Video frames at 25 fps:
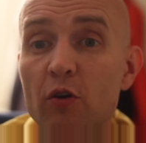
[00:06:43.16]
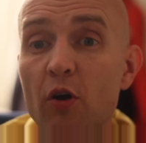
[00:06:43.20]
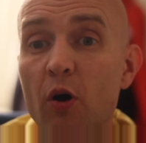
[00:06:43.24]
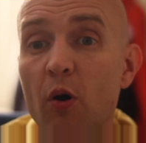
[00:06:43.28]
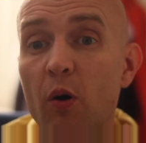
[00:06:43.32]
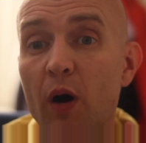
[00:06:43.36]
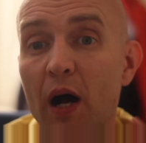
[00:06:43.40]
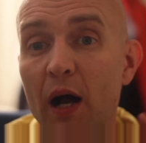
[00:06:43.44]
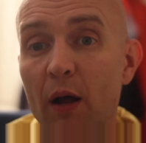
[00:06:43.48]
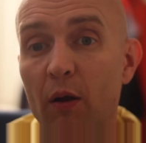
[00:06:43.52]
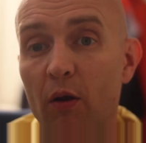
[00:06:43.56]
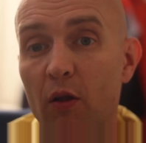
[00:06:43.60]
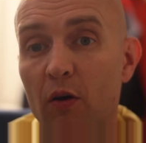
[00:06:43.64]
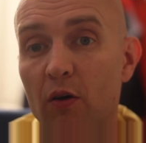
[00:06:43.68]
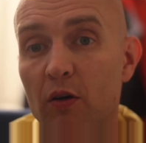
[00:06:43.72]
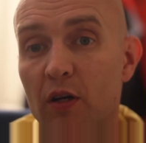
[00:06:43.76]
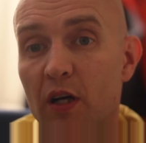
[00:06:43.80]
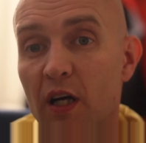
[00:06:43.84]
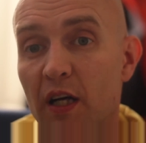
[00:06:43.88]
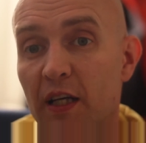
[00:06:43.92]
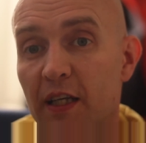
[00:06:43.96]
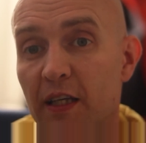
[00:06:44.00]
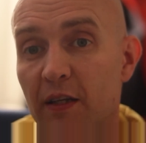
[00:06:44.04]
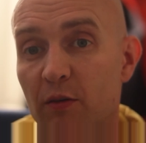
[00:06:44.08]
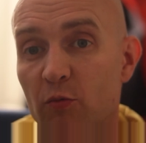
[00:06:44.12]
know how long
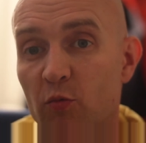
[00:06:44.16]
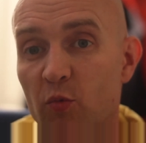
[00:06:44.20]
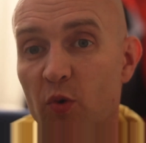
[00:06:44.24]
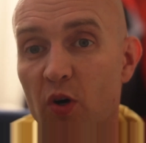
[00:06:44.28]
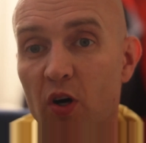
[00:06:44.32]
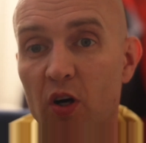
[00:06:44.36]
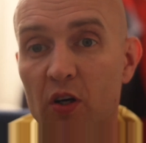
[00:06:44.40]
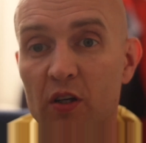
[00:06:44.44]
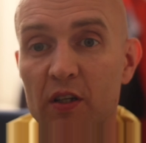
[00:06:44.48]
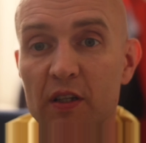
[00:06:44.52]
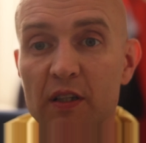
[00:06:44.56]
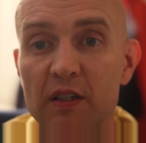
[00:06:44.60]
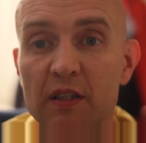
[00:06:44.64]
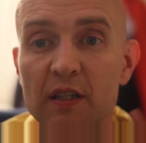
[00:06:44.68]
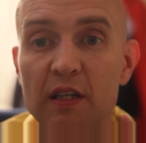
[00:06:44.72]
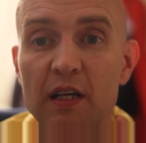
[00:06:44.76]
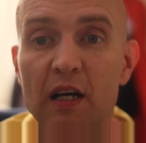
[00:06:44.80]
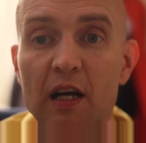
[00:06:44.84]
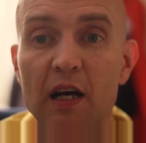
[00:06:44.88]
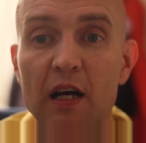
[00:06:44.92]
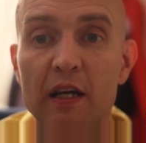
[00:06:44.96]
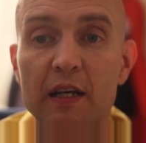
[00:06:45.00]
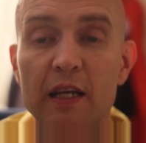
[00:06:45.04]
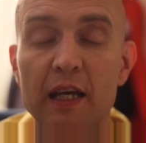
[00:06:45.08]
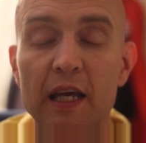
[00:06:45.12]
I can walk
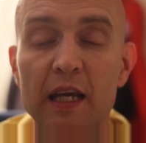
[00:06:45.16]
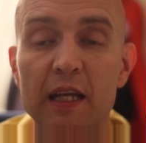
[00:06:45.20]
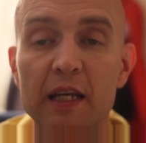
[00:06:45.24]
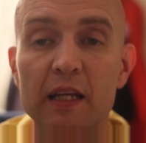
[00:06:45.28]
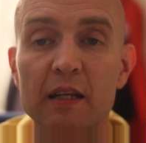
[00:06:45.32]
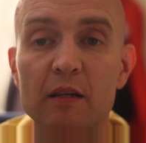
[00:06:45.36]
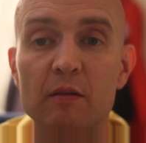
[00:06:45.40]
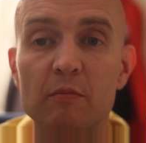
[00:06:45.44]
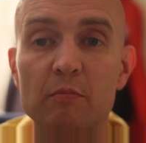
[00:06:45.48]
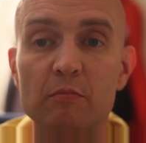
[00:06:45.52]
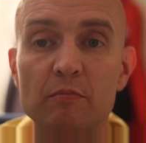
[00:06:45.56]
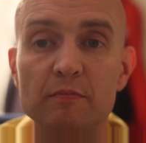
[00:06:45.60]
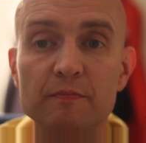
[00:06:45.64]
unaided.